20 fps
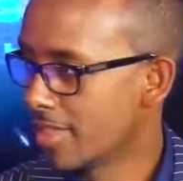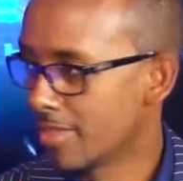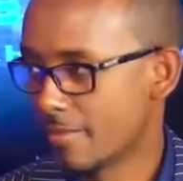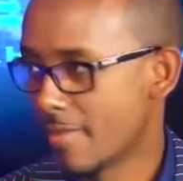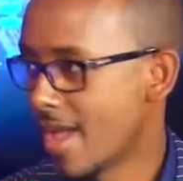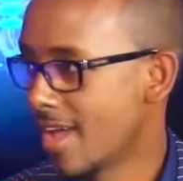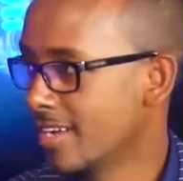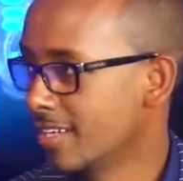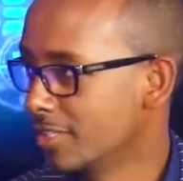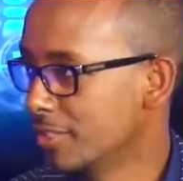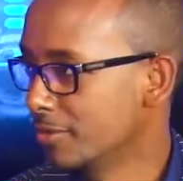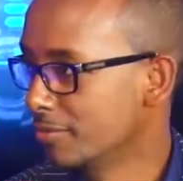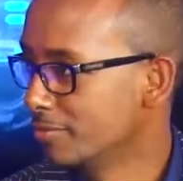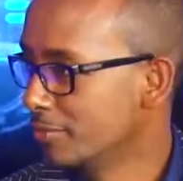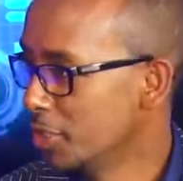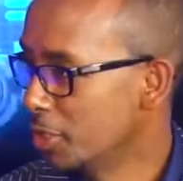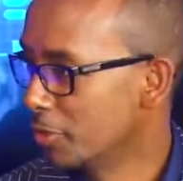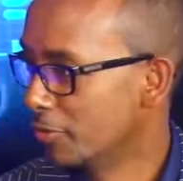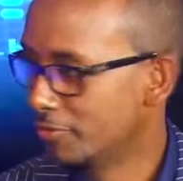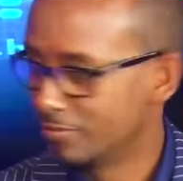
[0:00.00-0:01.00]
mathematical
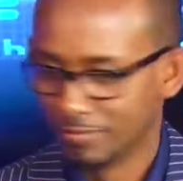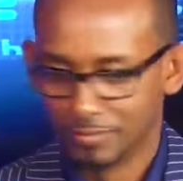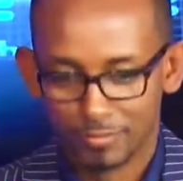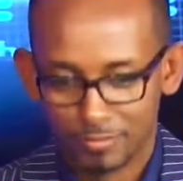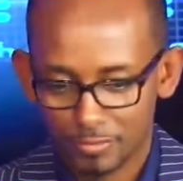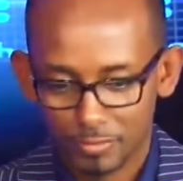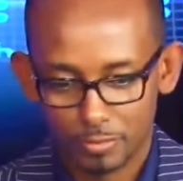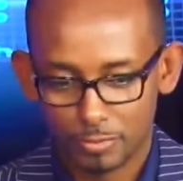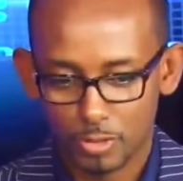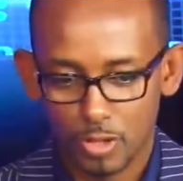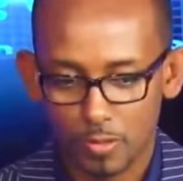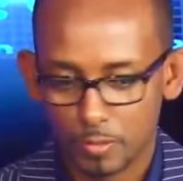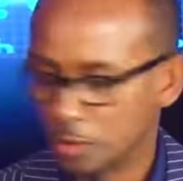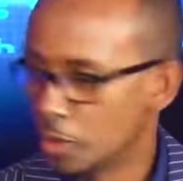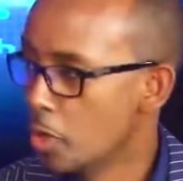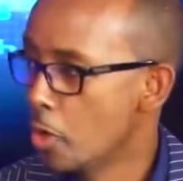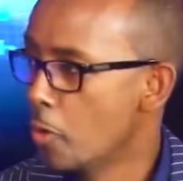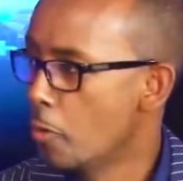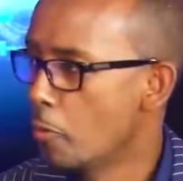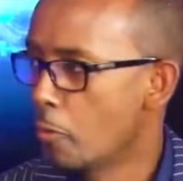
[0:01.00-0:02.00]
you know
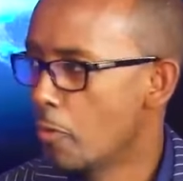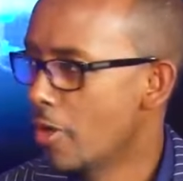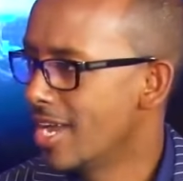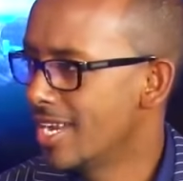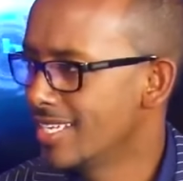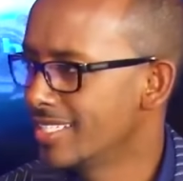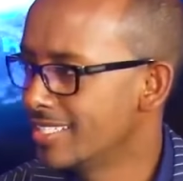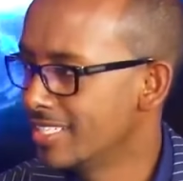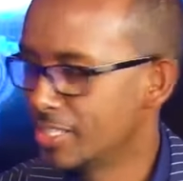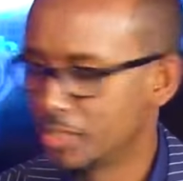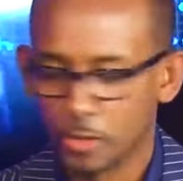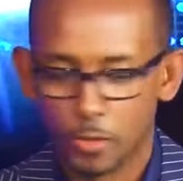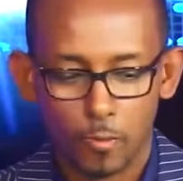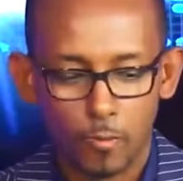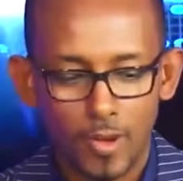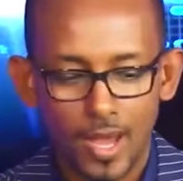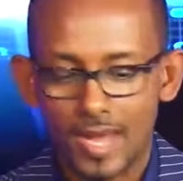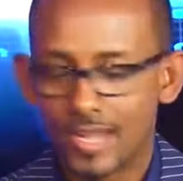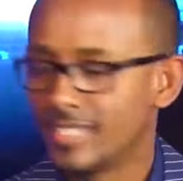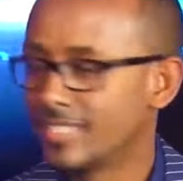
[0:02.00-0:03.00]
problems. What is this? So
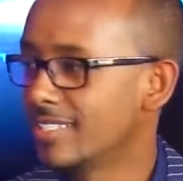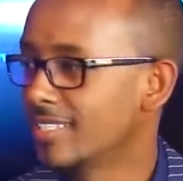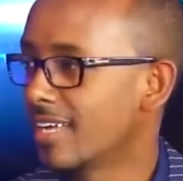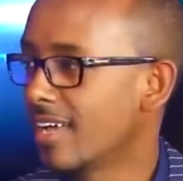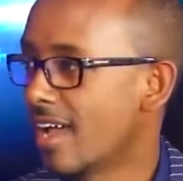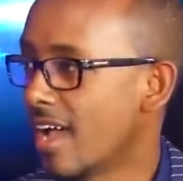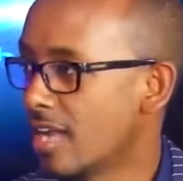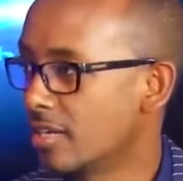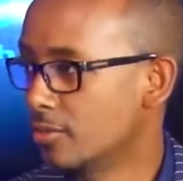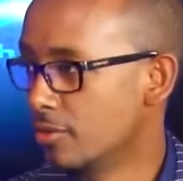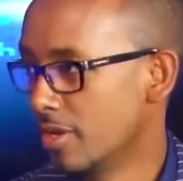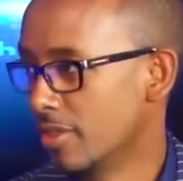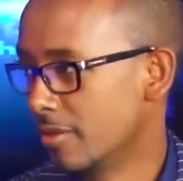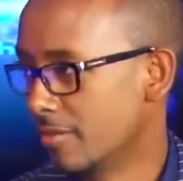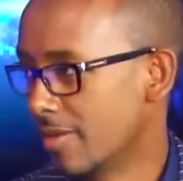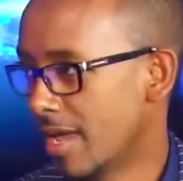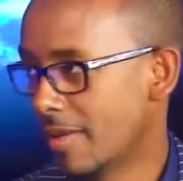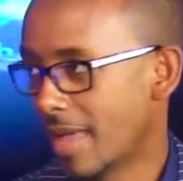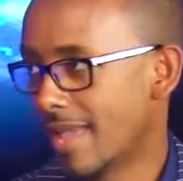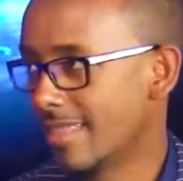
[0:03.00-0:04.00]
what is
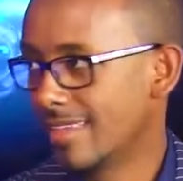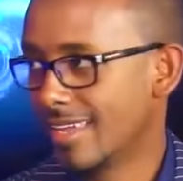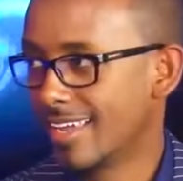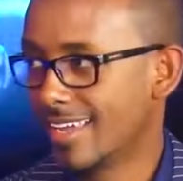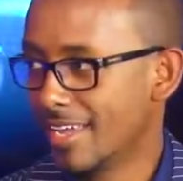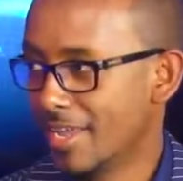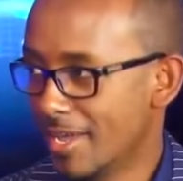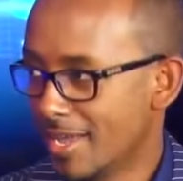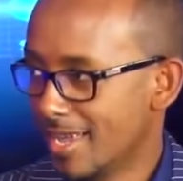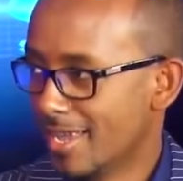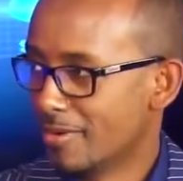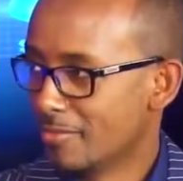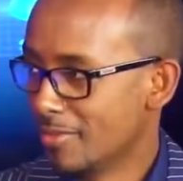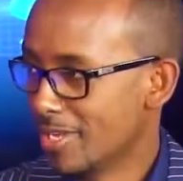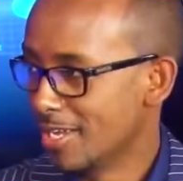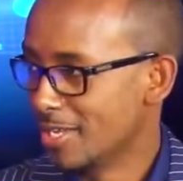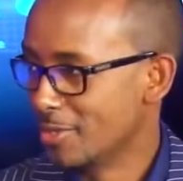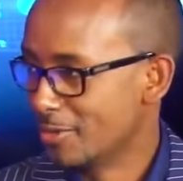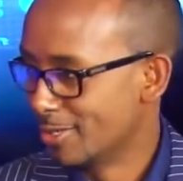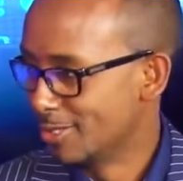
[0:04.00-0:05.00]
algorithm? I, I think
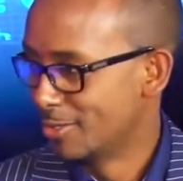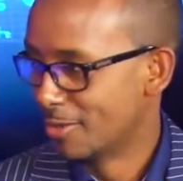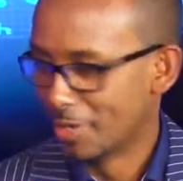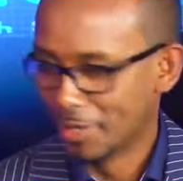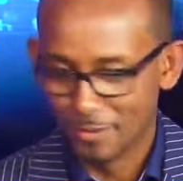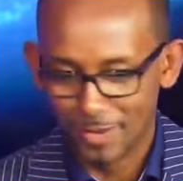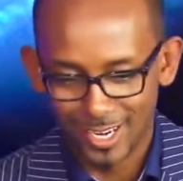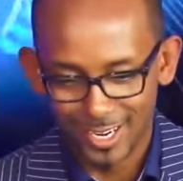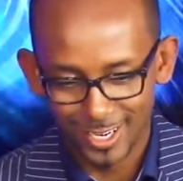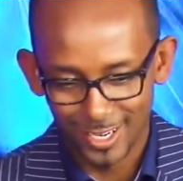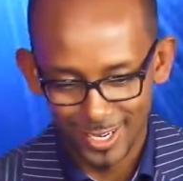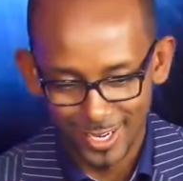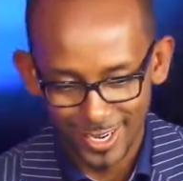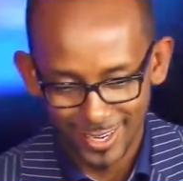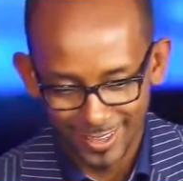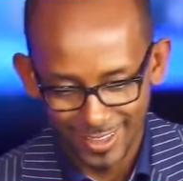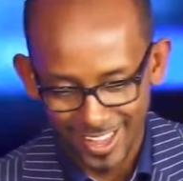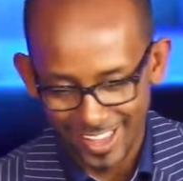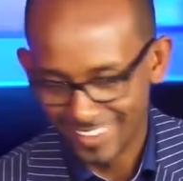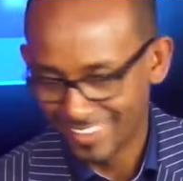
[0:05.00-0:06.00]
me and you were talking about
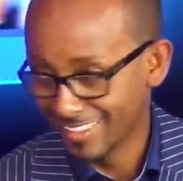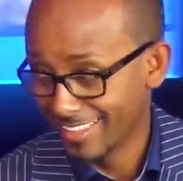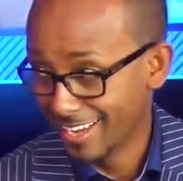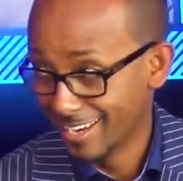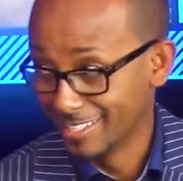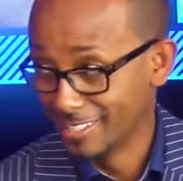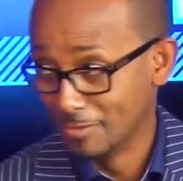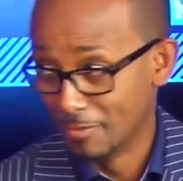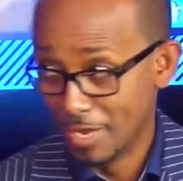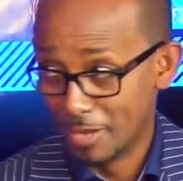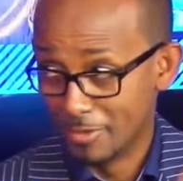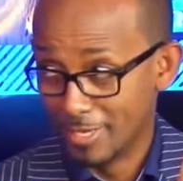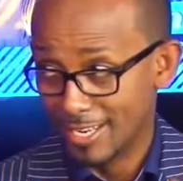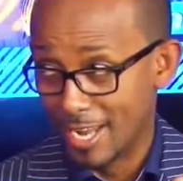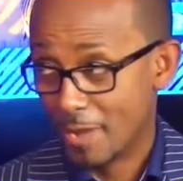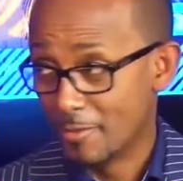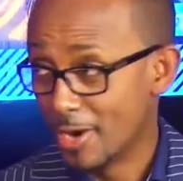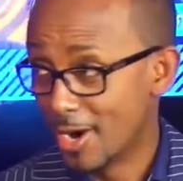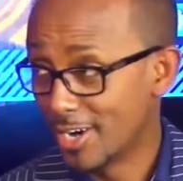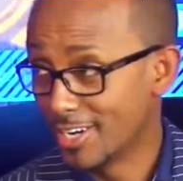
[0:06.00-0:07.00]
earlier that there yeah. is maybe
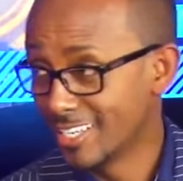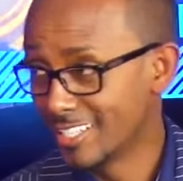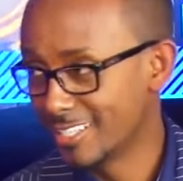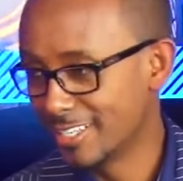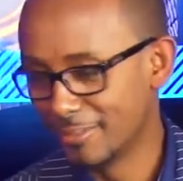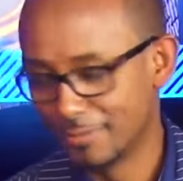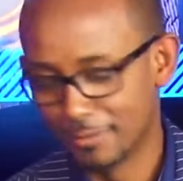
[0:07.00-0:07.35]
an Amharic